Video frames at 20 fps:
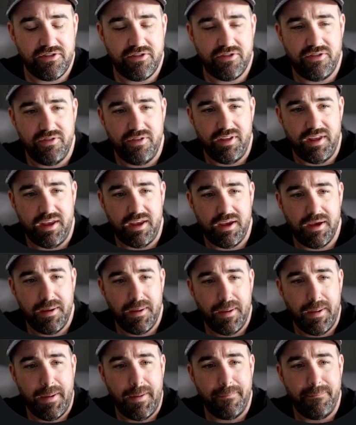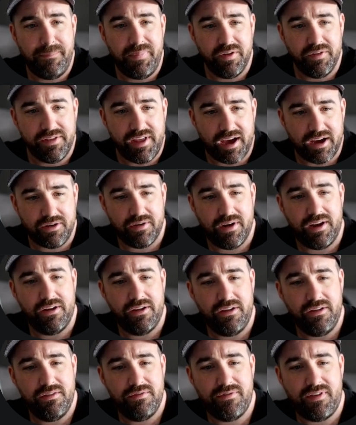to the
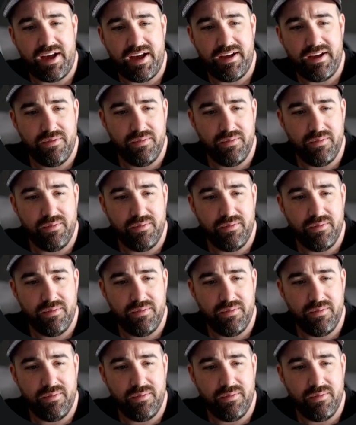build.gradle file.